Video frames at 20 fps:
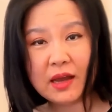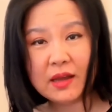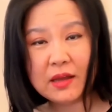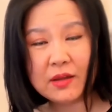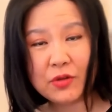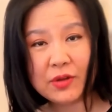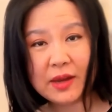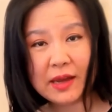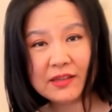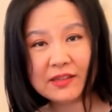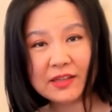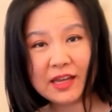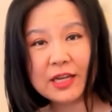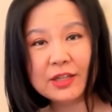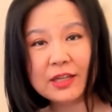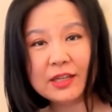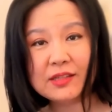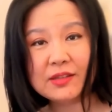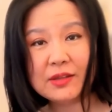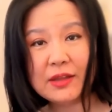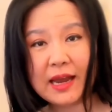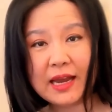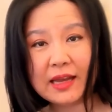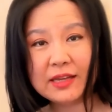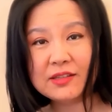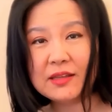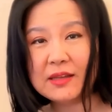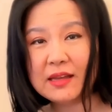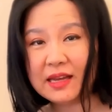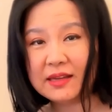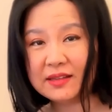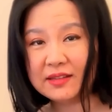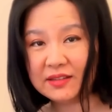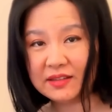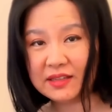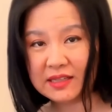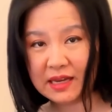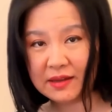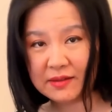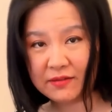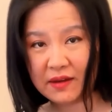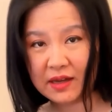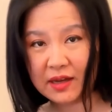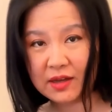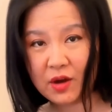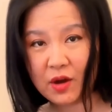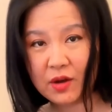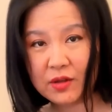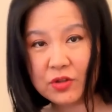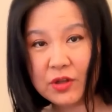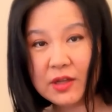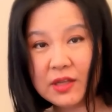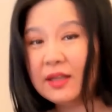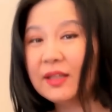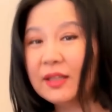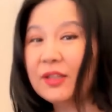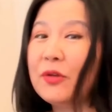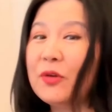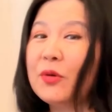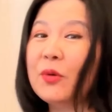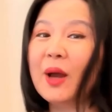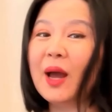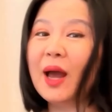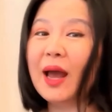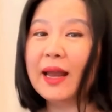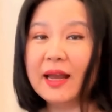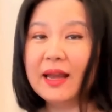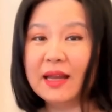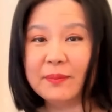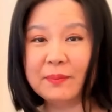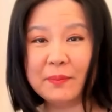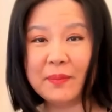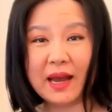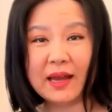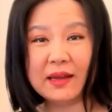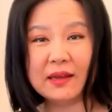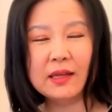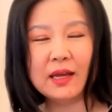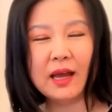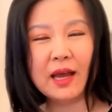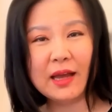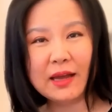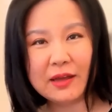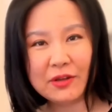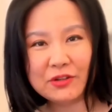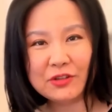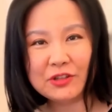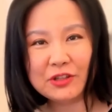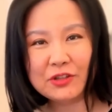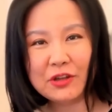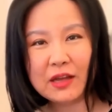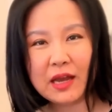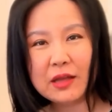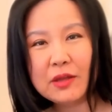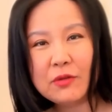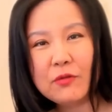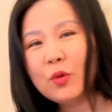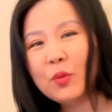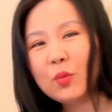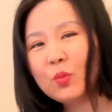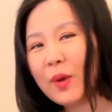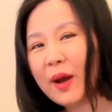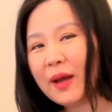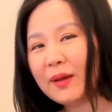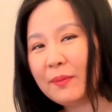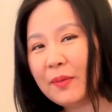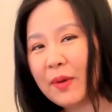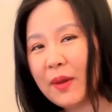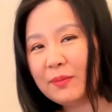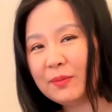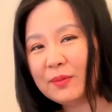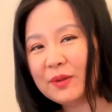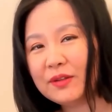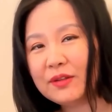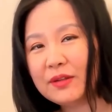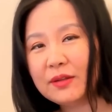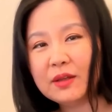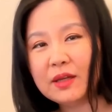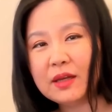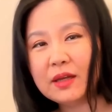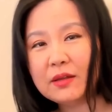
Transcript: translating dense CFA logic into high-impact guides designed for one purpose,